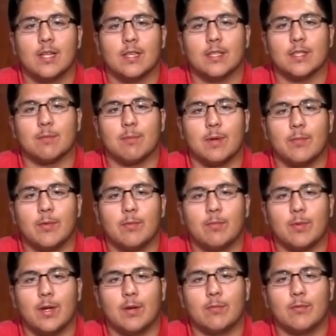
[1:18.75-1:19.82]
This payment
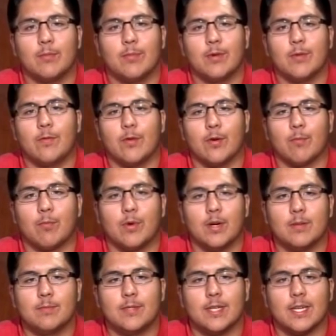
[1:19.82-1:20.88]
plan will be for your
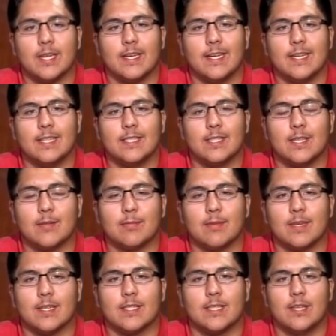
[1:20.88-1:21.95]
prom ticket and Six
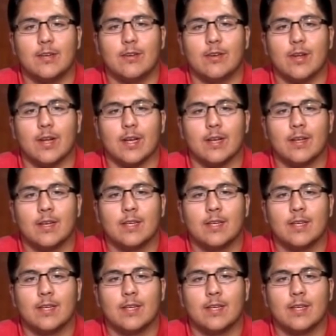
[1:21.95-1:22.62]
Flags senior night.